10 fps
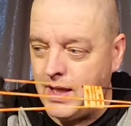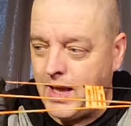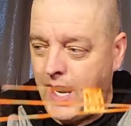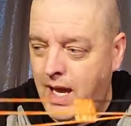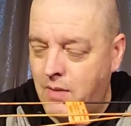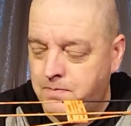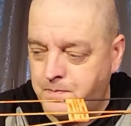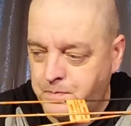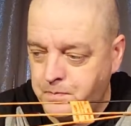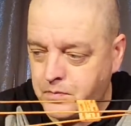
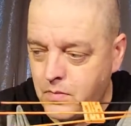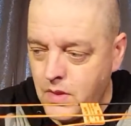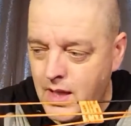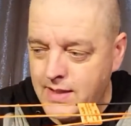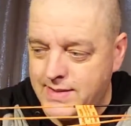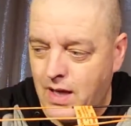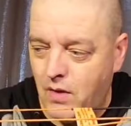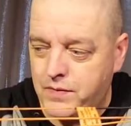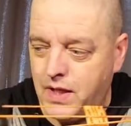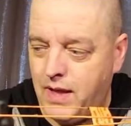cam
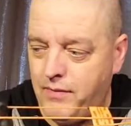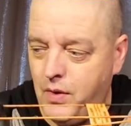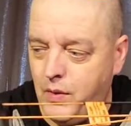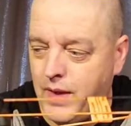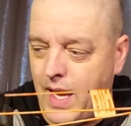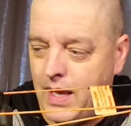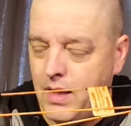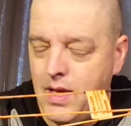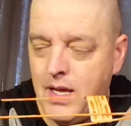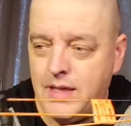itself to give you that
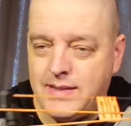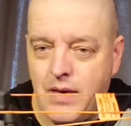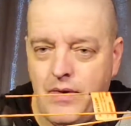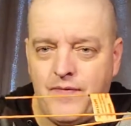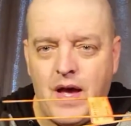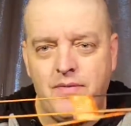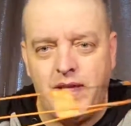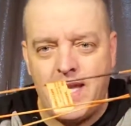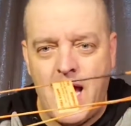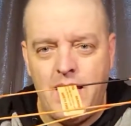75 to
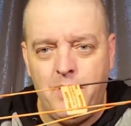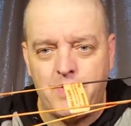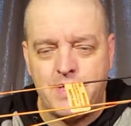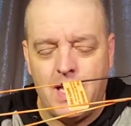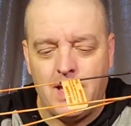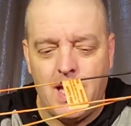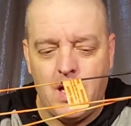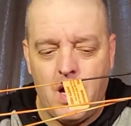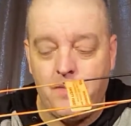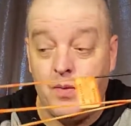90% let
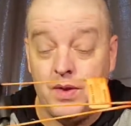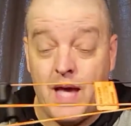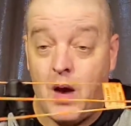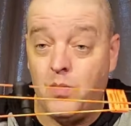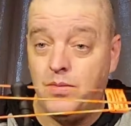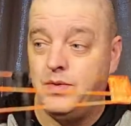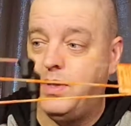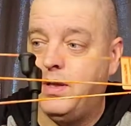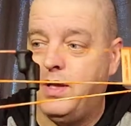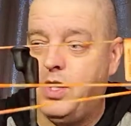off without,
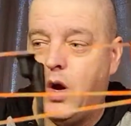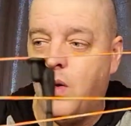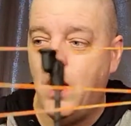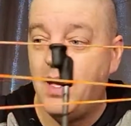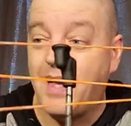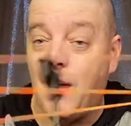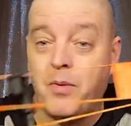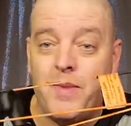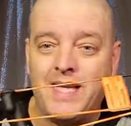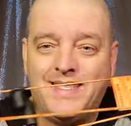you know,
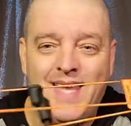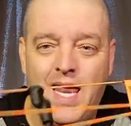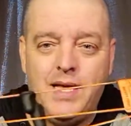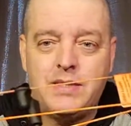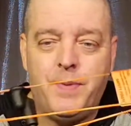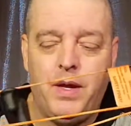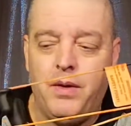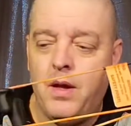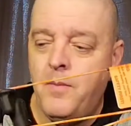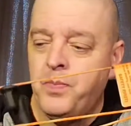compromising any speed,
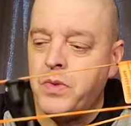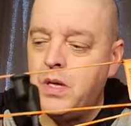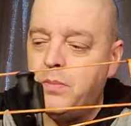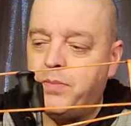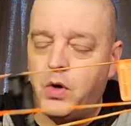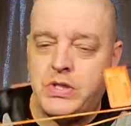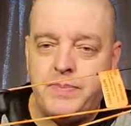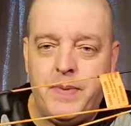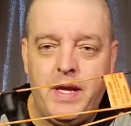both